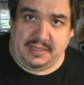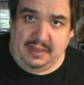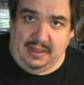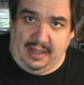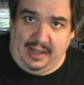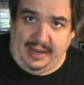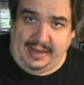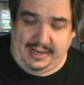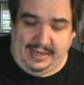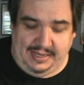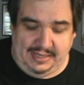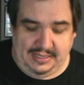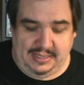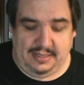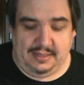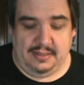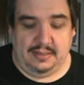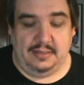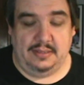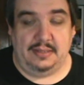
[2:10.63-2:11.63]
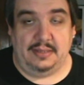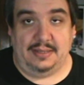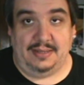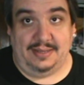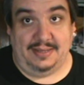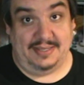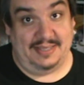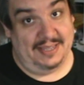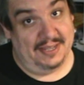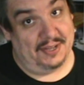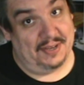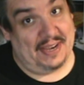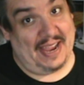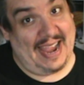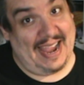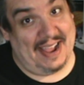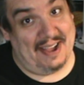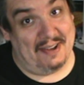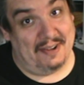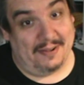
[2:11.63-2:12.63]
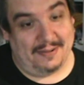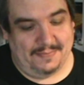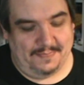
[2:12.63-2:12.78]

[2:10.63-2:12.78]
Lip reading: like it until now.